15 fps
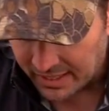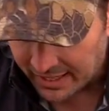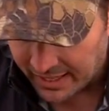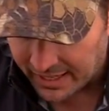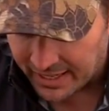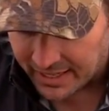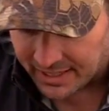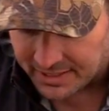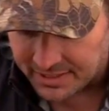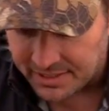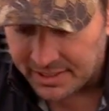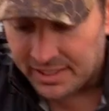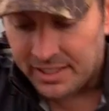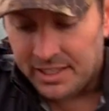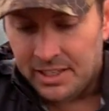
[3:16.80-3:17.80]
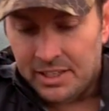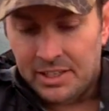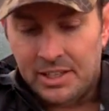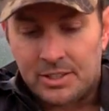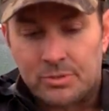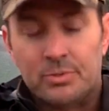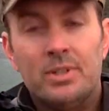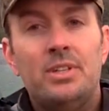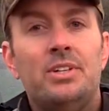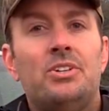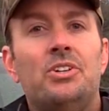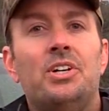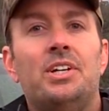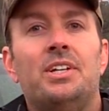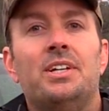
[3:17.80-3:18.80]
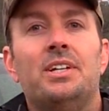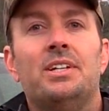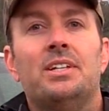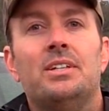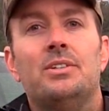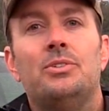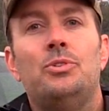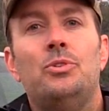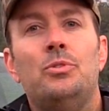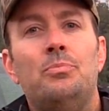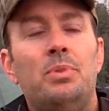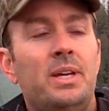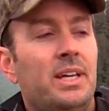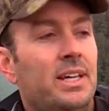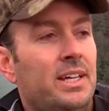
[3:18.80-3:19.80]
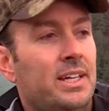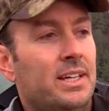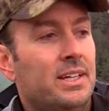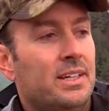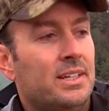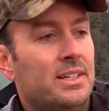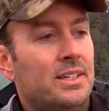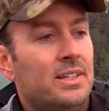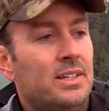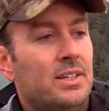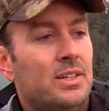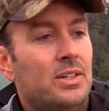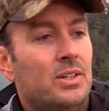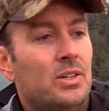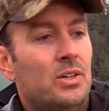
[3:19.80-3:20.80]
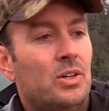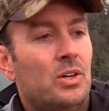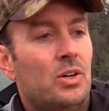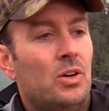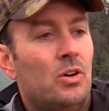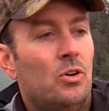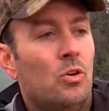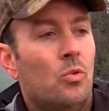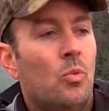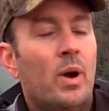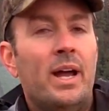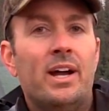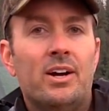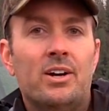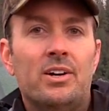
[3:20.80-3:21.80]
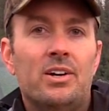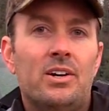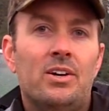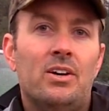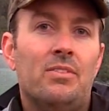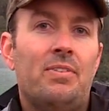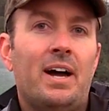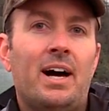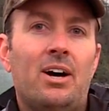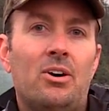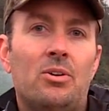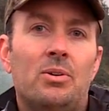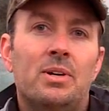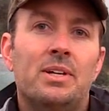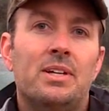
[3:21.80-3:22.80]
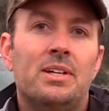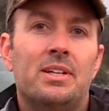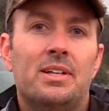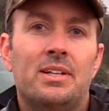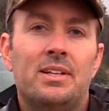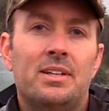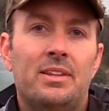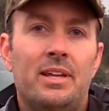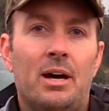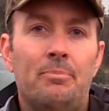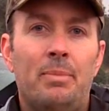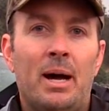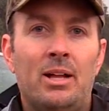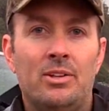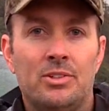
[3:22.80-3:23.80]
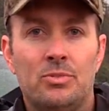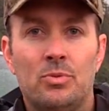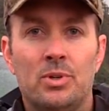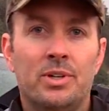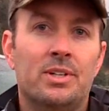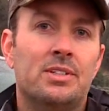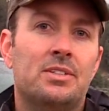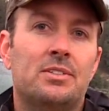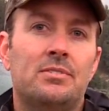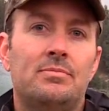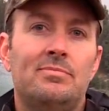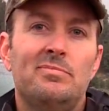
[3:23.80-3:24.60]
And it's really good to be aware of how that balance works.